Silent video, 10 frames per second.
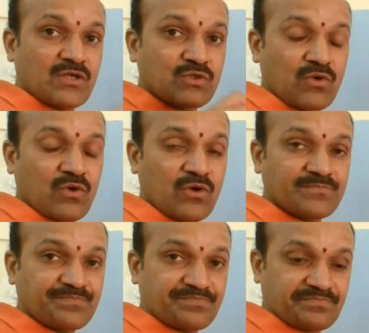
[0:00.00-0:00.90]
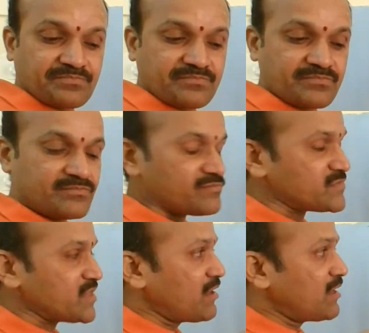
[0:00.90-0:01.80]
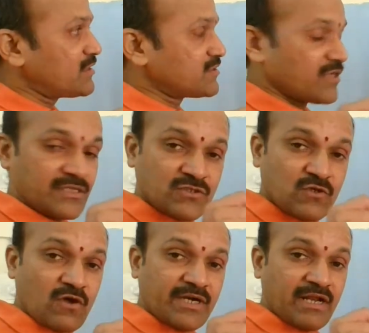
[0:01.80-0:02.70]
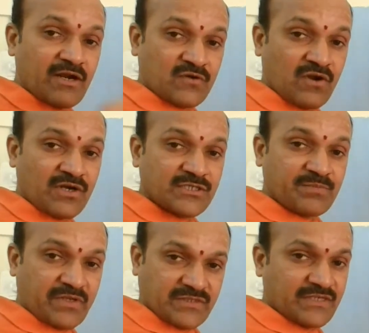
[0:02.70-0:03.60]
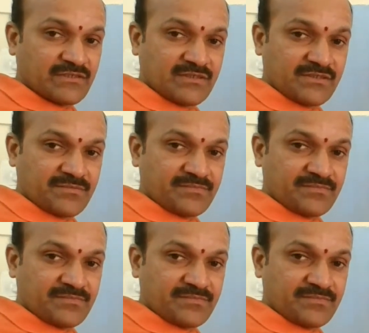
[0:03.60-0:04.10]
So the in solid electron is present,